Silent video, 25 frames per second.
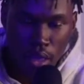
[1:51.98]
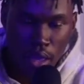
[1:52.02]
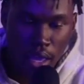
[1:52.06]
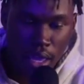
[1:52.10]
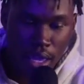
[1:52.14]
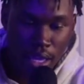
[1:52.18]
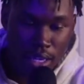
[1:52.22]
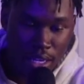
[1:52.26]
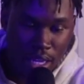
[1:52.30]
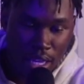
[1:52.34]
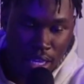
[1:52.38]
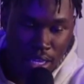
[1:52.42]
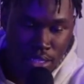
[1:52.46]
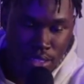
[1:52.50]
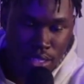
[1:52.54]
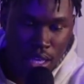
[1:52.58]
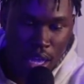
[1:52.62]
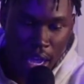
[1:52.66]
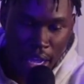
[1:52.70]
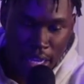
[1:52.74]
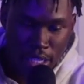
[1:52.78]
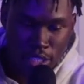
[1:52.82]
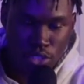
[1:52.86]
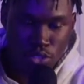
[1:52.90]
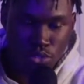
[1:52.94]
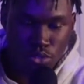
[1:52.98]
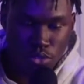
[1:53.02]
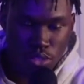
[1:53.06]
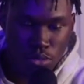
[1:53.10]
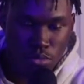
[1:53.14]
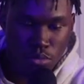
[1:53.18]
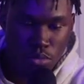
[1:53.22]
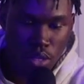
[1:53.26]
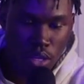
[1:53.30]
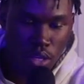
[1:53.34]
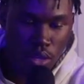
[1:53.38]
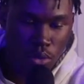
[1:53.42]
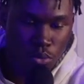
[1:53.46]
and ate the ice cream
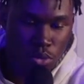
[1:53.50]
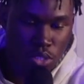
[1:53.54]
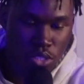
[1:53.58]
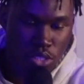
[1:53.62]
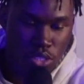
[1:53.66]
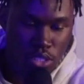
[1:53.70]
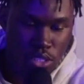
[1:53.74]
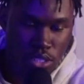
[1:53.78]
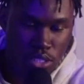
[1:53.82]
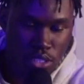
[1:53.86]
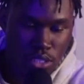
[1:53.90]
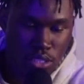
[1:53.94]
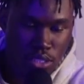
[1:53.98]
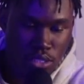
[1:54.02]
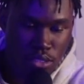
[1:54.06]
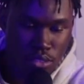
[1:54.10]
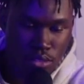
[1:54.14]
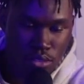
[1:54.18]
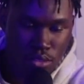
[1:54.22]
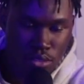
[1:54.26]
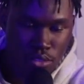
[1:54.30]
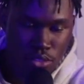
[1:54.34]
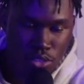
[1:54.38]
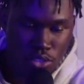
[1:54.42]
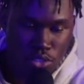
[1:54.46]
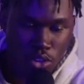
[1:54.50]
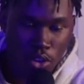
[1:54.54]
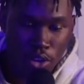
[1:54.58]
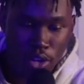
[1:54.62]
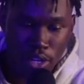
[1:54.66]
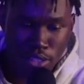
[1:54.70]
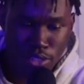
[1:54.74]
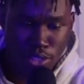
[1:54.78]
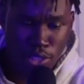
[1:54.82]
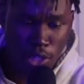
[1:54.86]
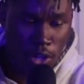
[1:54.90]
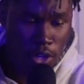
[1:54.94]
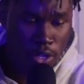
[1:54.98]
and we just
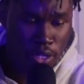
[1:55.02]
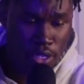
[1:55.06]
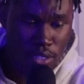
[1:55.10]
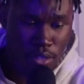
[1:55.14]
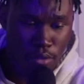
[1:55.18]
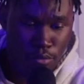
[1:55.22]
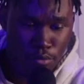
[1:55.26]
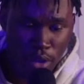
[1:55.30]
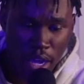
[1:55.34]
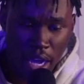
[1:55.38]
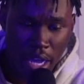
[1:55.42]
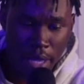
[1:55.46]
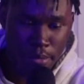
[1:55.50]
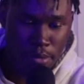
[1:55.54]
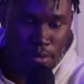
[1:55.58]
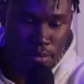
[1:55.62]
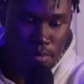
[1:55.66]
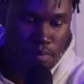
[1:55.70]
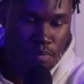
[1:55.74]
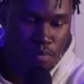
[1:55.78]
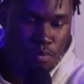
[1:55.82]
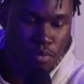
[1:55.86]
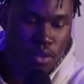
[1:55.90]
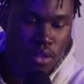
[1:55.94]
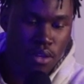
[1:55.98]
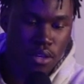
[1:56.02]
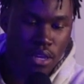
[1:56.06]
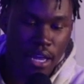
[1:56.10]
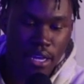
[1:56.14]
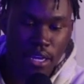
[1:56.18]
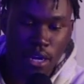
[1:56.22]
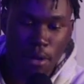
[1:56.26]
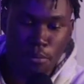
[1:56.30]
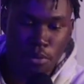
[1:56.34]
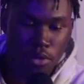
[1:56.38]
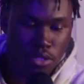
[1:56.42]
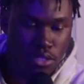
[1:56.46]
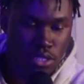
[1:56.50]
started talking and vibing. Like
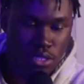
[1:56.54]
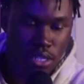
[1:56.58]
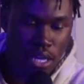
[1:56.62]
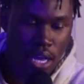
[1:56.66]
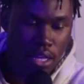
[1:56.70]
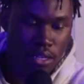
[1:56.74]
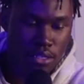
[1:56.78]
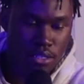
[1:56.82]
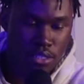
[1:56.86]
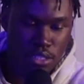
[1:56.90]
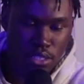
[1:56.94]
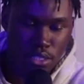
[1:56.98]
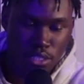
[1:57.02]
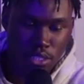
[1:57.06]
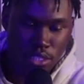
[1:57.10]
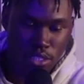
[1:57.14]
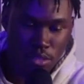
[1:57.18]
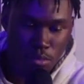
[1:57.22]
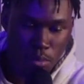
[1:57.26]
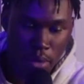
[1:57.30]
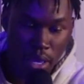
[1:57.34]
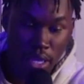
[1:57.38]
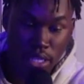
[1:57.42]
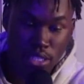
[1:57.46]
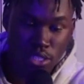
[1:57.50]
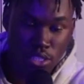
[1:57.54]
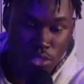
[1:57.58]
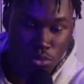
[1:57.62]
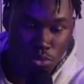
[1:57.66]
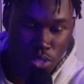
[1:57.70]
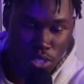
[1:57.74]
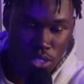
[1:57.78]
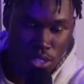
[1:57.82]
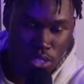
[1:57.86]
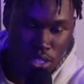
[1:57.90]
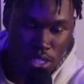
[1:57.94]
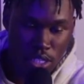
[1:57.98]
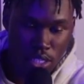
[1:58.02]
our personalities just meshed and
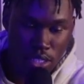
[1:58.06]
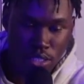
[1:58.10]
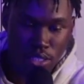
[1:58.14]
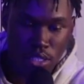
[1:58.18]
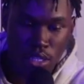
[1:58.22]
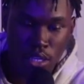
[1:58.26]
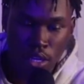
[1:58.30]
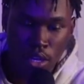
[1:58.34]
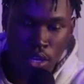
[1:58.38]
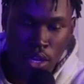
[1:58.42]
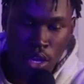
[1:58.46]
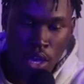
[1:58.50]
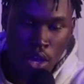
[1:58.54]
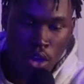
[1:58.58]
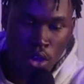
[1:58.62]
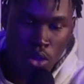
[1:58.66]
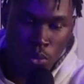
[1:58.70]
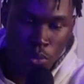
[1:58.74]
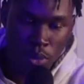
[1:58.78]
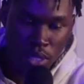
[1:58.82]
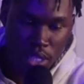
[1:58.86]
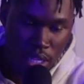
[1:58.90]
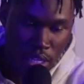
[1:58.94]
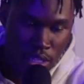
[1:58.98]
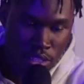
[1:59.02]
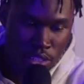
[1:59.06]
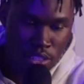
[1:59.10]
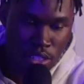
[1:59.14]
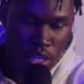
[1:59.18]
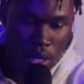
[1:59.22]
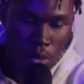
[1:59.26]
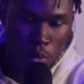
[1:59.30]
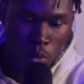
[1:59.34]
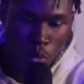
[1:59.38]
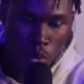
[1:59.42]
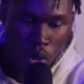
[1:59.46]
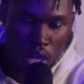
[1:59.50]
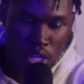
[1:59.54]
we clicked. We ended
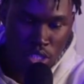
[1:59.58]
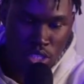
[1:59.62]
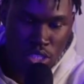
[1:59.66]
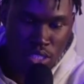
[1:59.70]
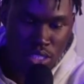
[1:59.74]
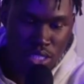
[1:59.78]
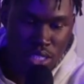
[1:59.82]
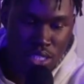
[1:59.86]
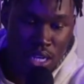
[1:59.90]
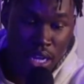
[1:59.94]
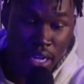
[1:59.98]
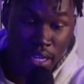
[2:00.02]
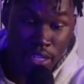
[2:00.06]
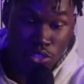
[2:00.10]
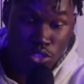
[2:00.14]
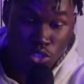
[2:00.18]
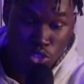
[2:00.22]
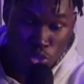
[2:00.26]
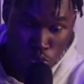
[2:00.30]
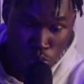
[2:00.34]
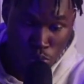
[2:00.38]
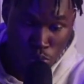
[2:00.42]
up watching like two